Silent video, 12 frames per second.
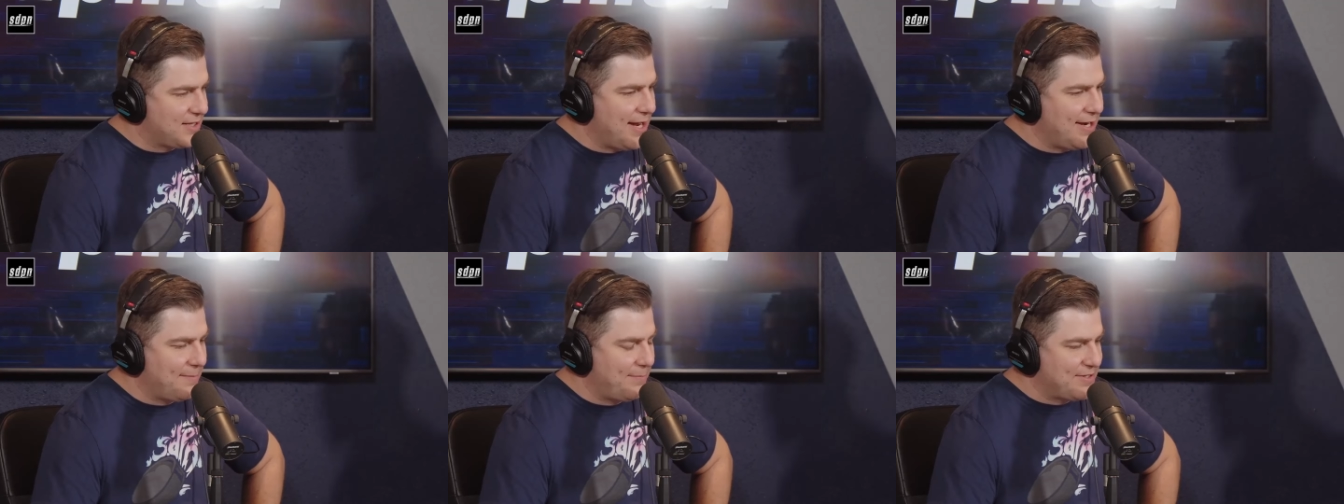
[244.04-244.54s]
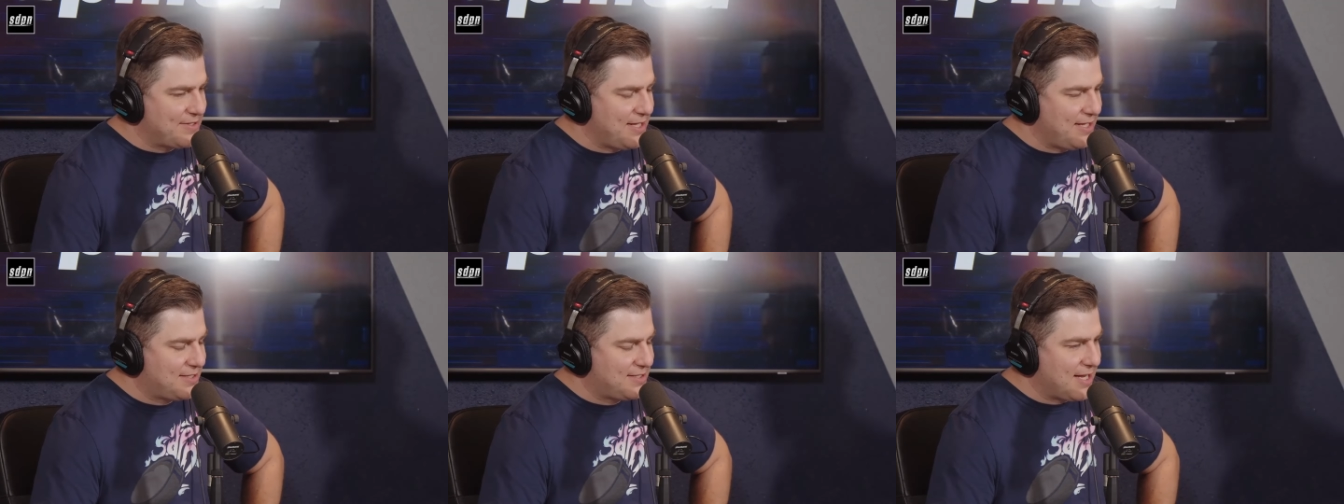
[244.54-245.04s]
lined up as
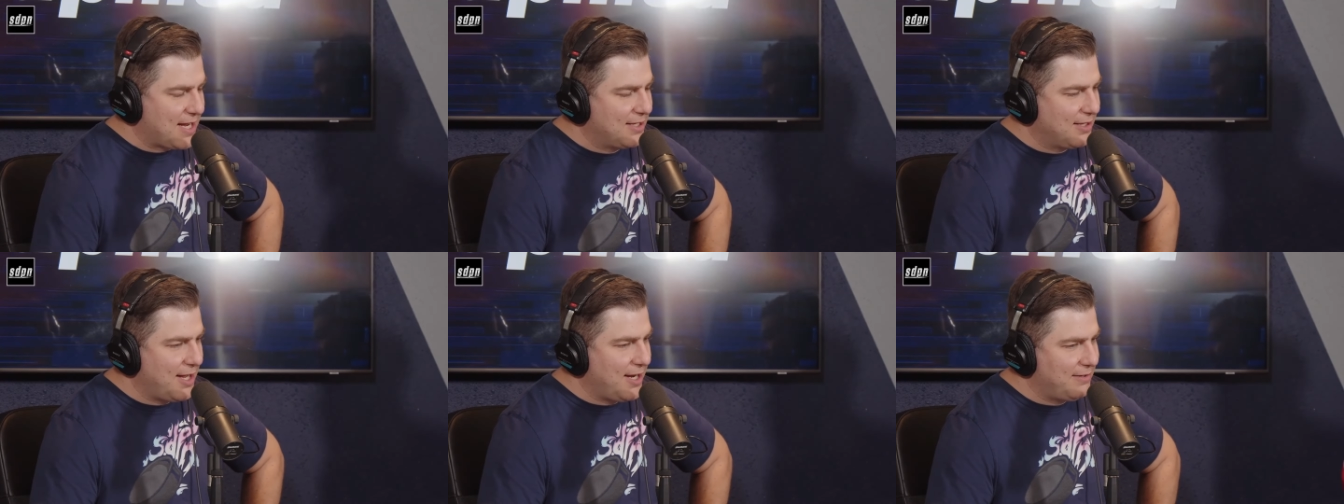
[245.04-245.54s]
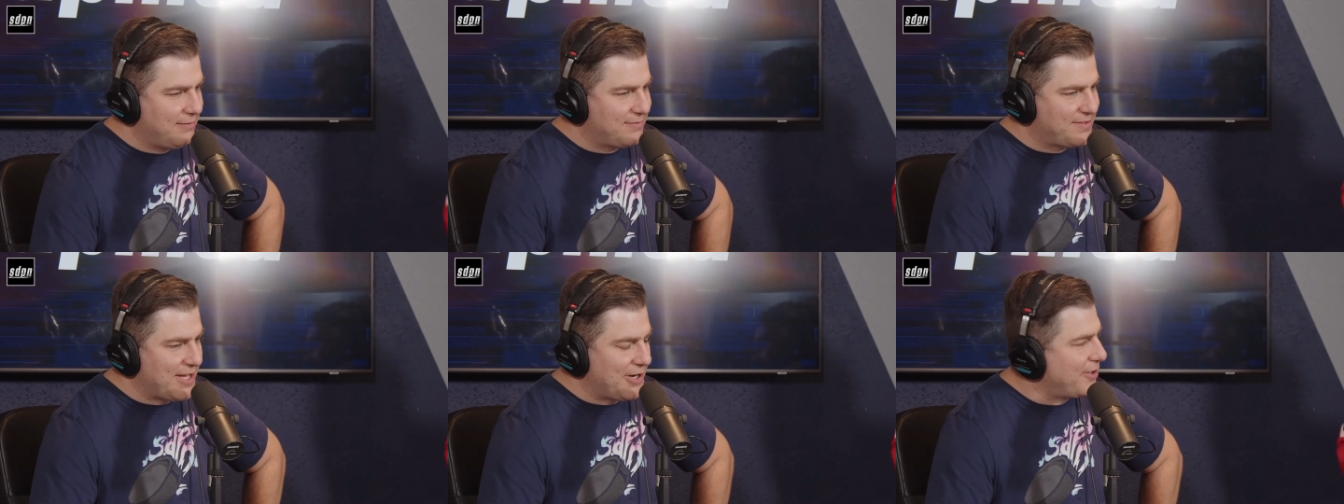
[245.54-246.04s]
the second line
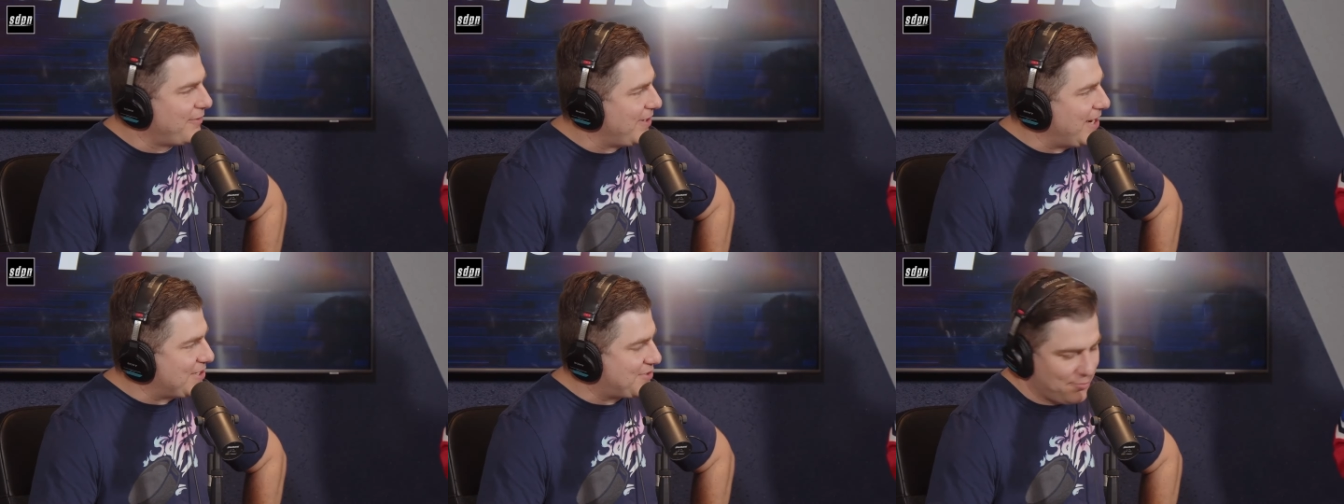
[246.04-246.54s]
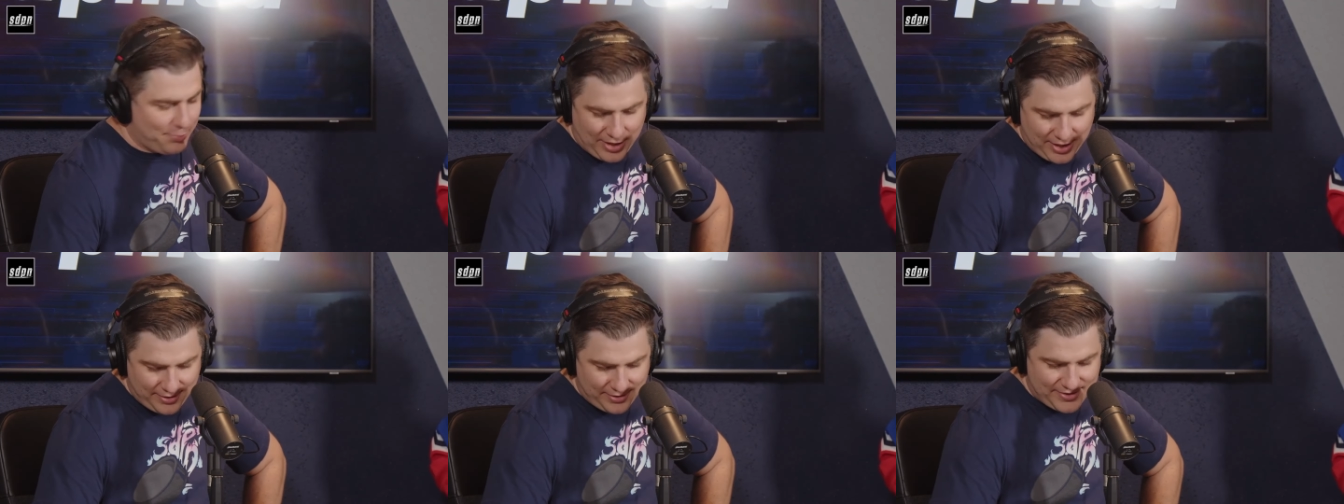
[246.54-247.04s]
center of the Nashville
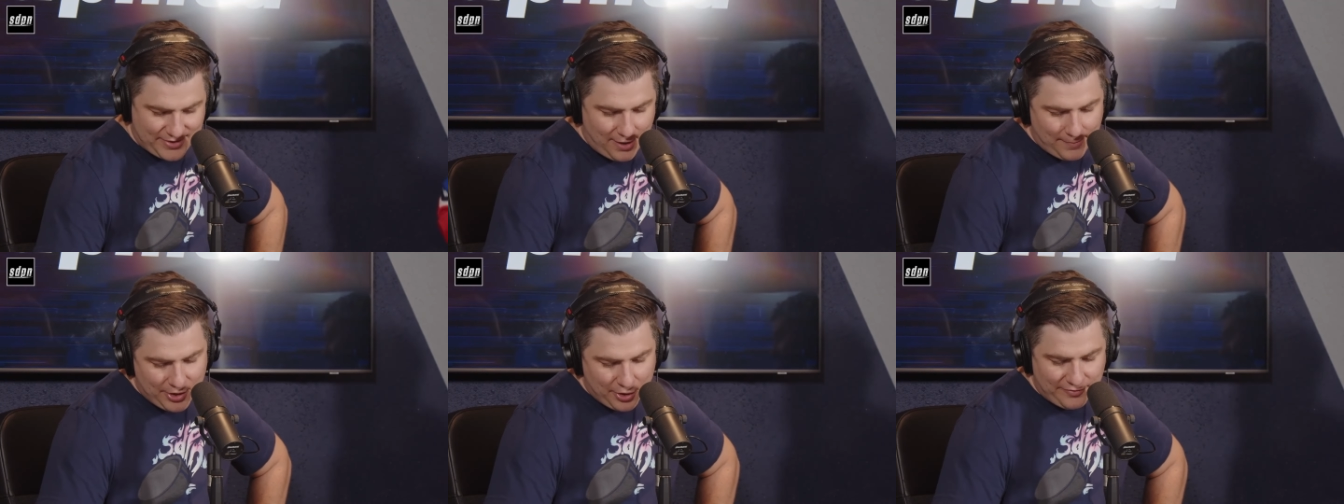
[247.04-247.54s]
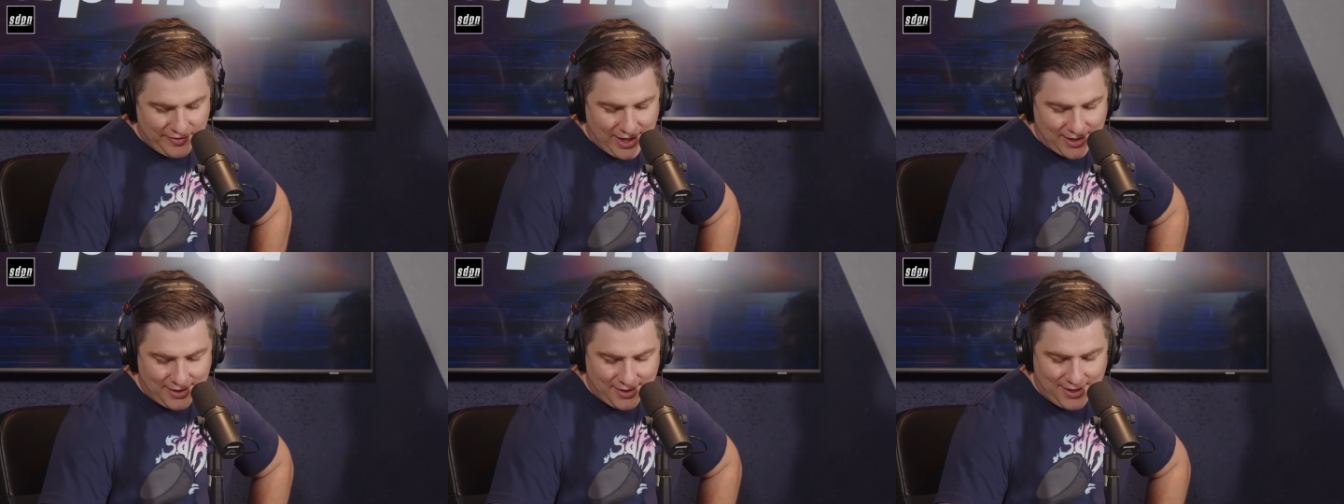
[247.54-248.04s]
Predators, Tommy
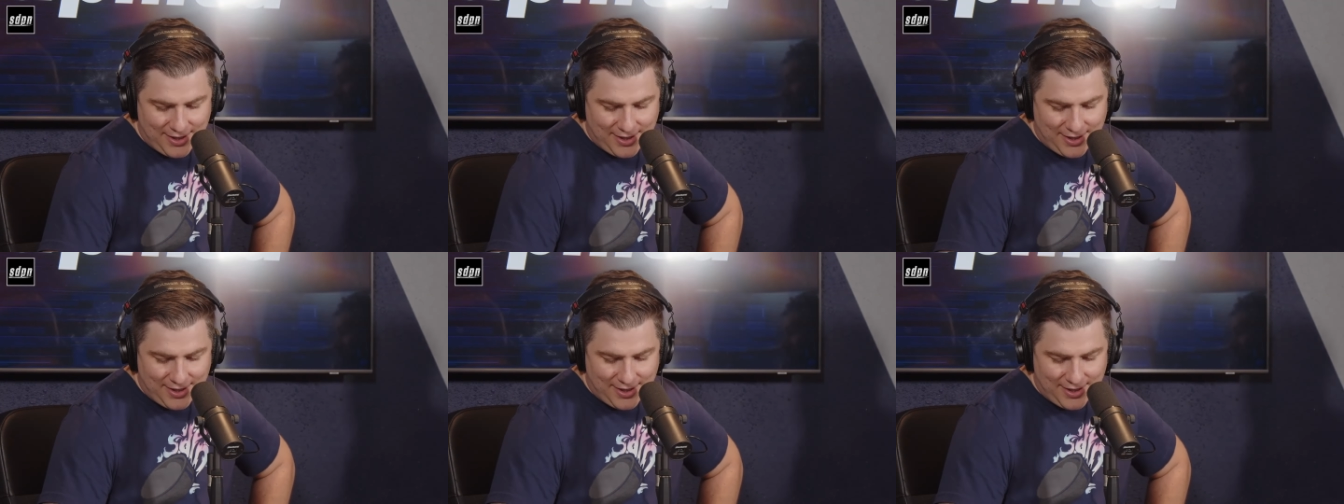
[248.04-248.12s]
Novak,